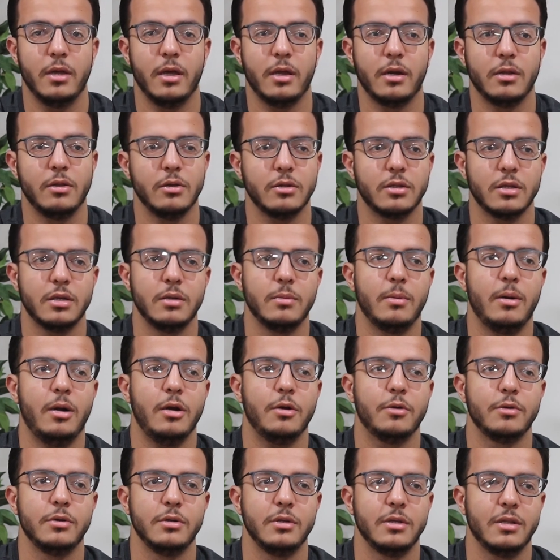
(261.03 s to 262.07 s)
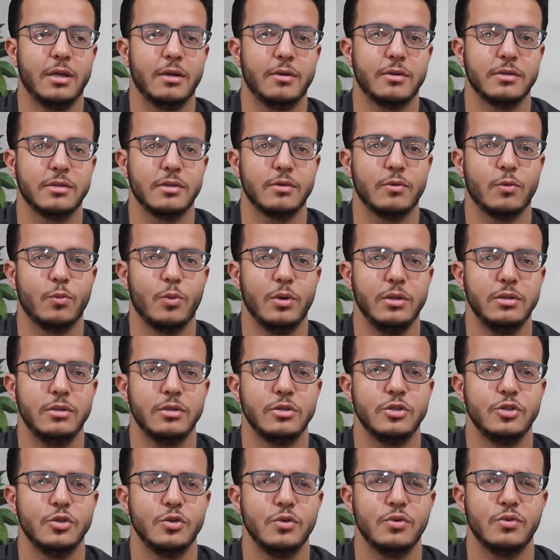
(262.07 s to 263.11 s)
And I looked at him awkwardly and I was like, when
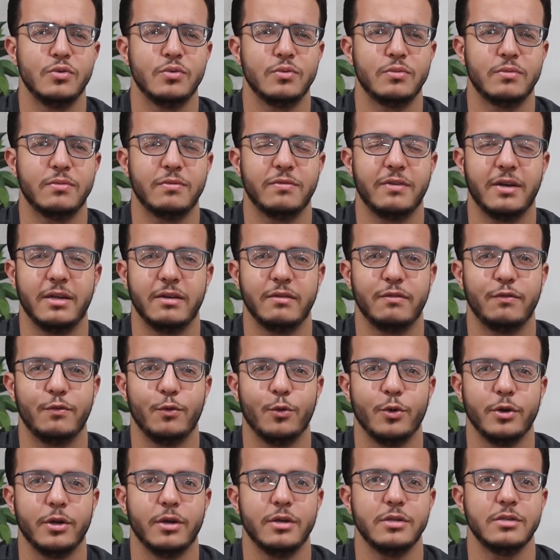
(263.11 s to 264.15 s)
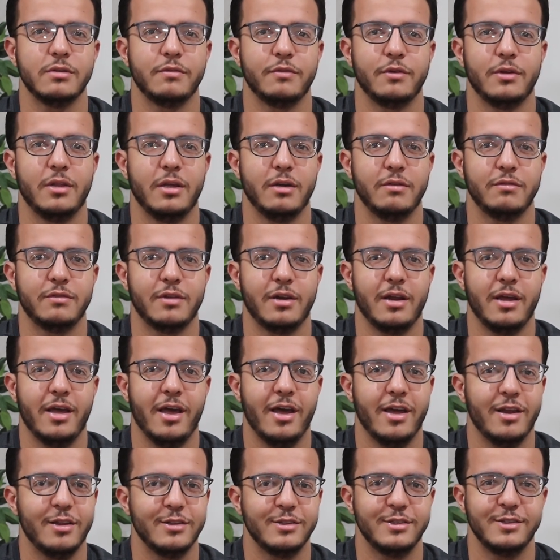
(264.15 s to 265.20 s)
did you find 4 years of your life that I
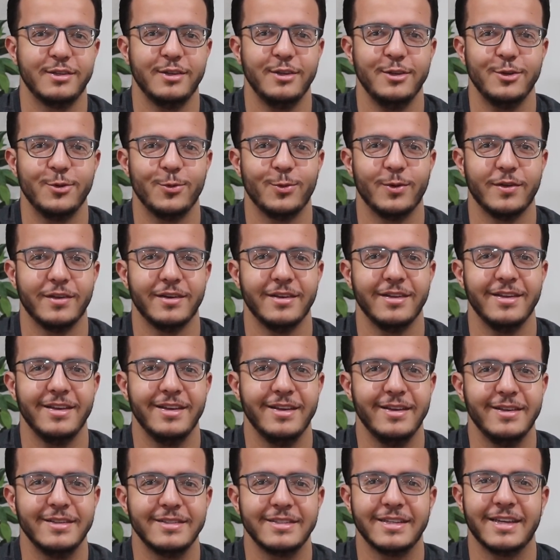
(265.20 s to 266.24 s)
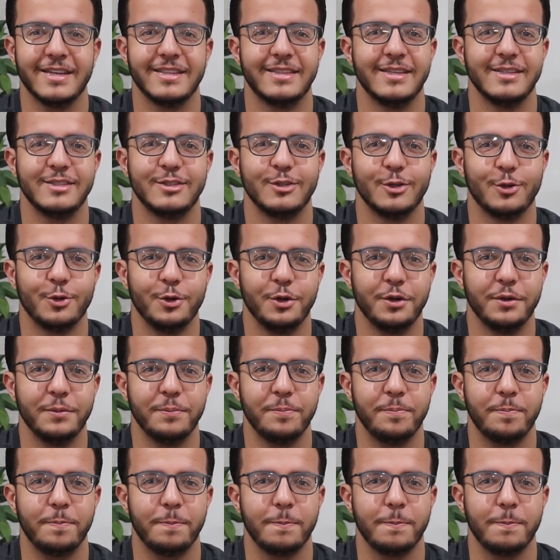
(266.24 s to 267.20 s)
hadn't seen you in to get this degree?